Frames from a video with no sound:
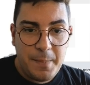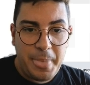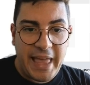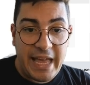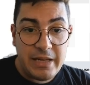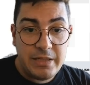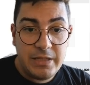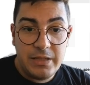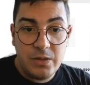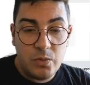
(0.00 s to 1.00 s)

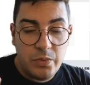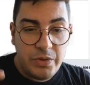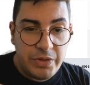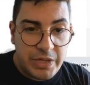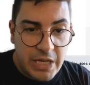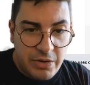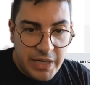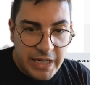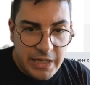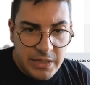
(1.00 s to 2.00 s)
and there
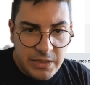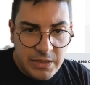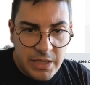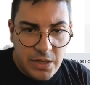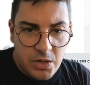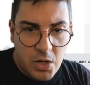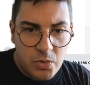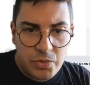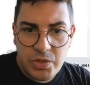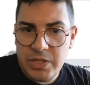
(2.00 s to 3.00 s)
is the
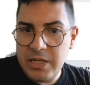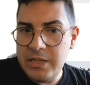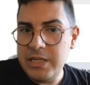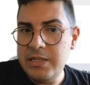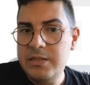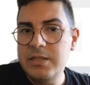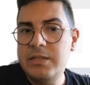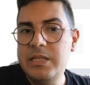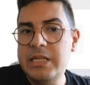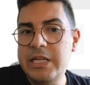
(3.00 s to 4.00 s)
note that this
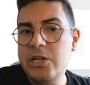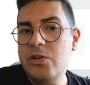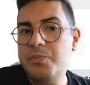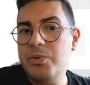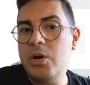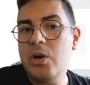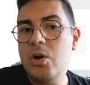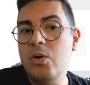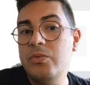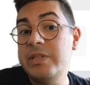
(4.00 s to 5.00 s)
is Near
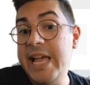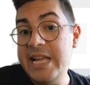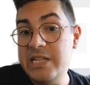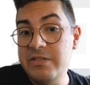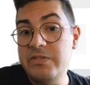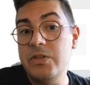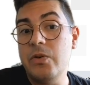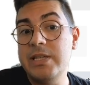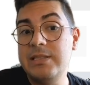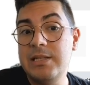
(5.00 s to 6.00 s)
protocol native
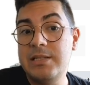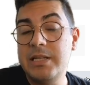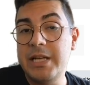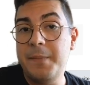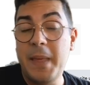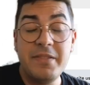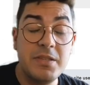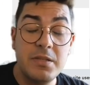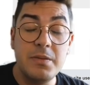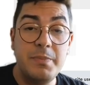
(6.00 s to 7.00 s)
USDC, and this
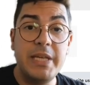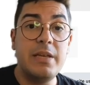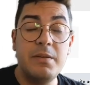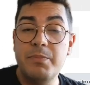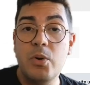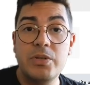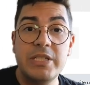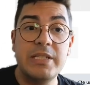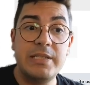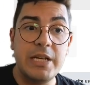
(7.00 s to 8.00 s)
is a big important
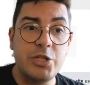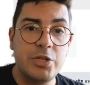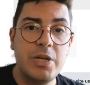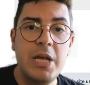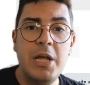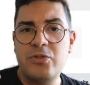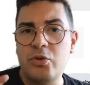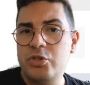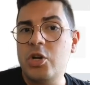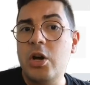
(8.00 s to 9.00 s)
distinction.
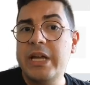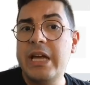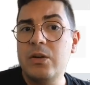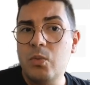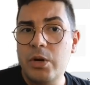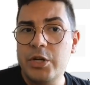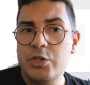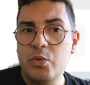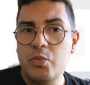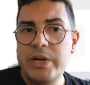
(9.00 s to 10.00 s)
Stargate works
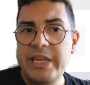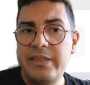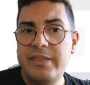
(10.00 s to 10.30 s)
with